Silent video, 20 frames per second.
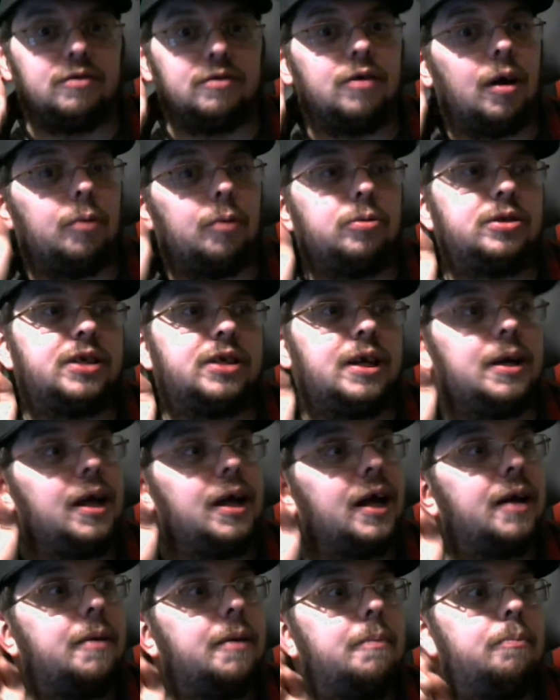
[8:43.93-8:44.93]
I wouldn't say
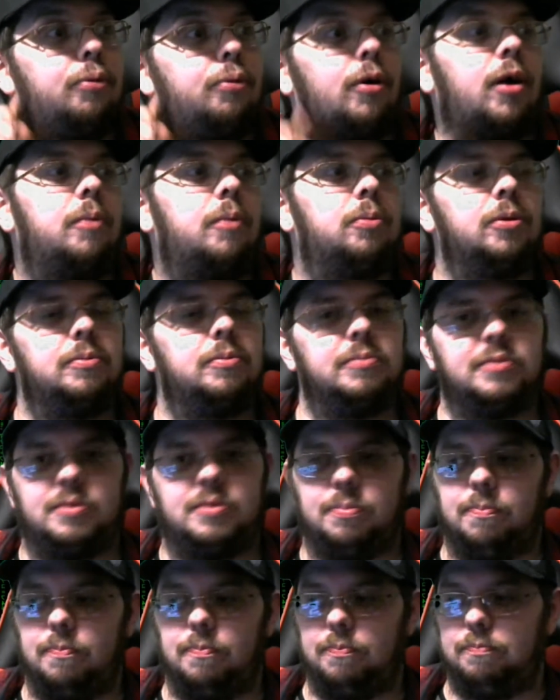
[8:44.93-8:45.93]
like problems
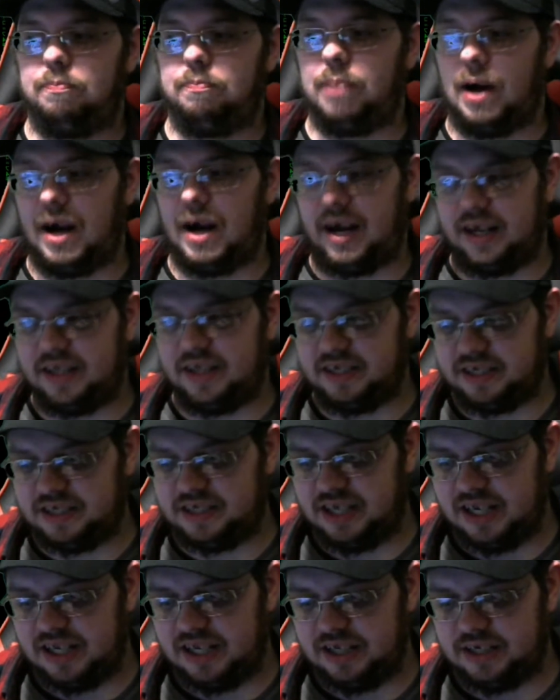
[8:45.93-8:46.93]
behind the
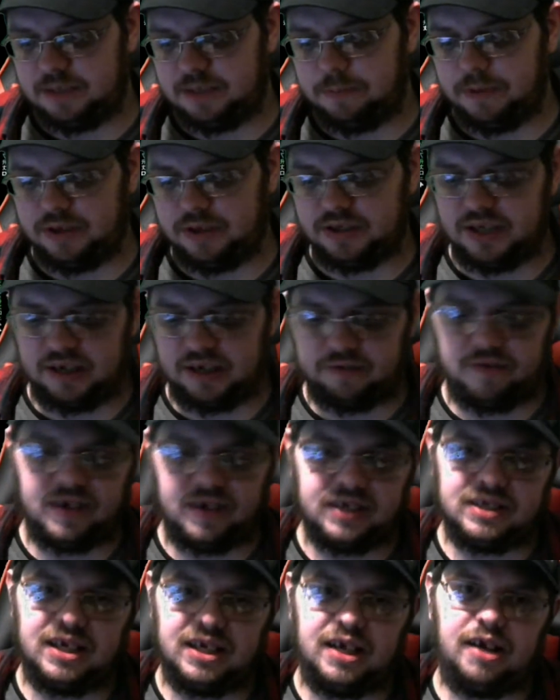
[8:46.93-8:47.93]
scenes, but there's like
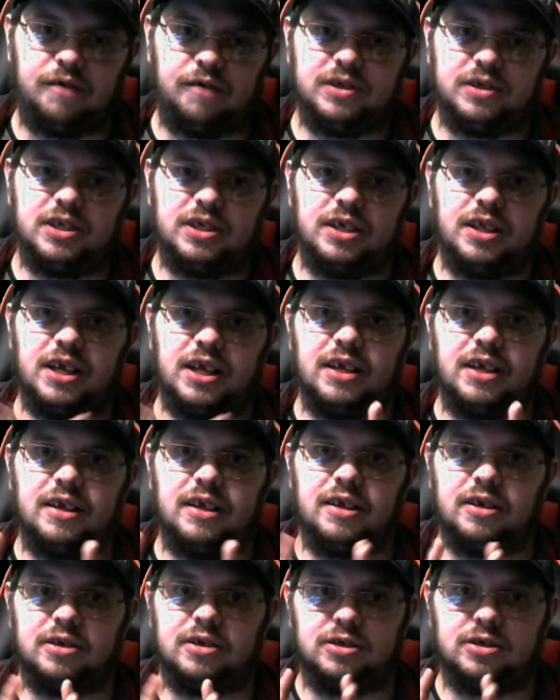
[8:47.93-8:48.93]
things like obviously
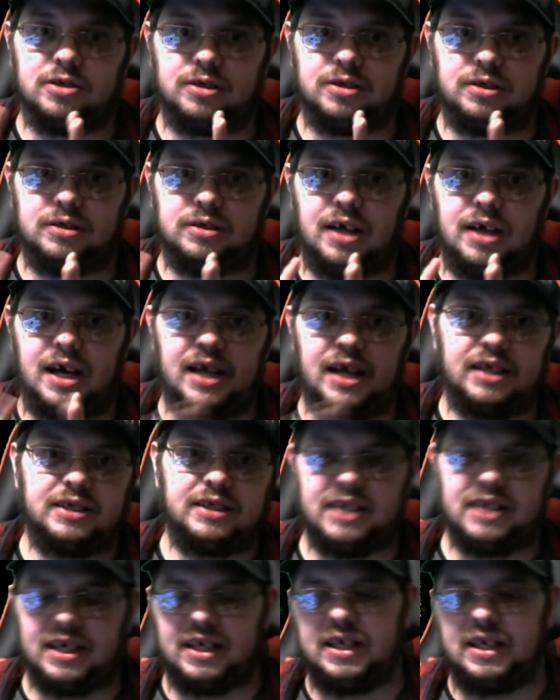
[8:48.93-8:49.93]
because I had a
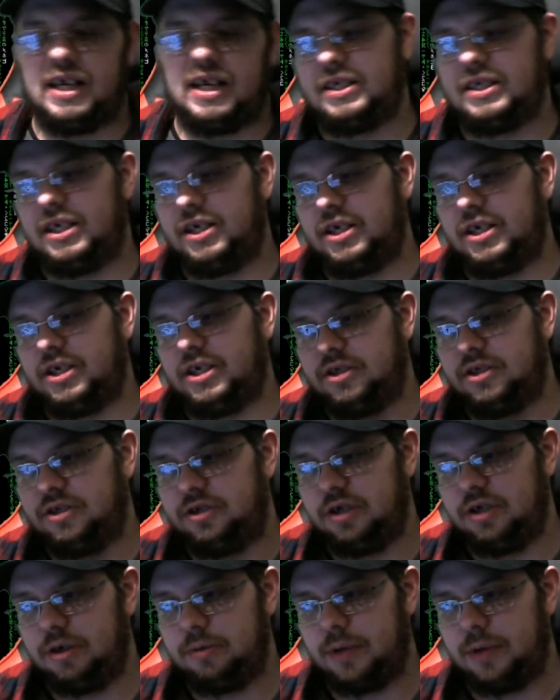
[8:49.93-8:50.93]
second editor
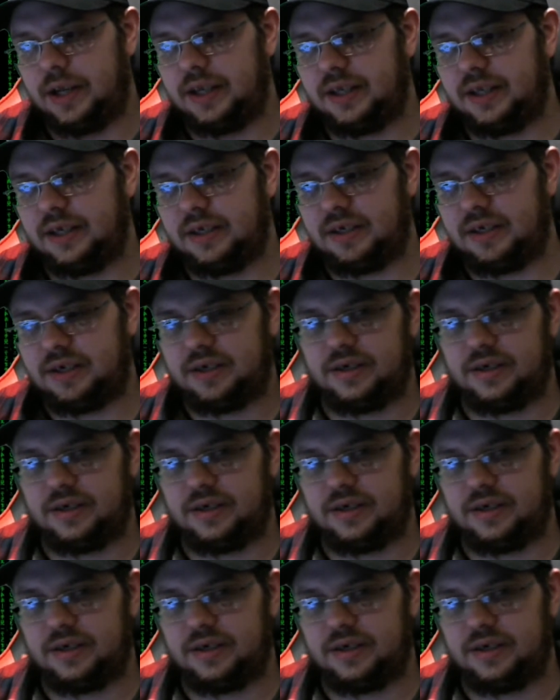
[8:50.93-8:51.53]
doing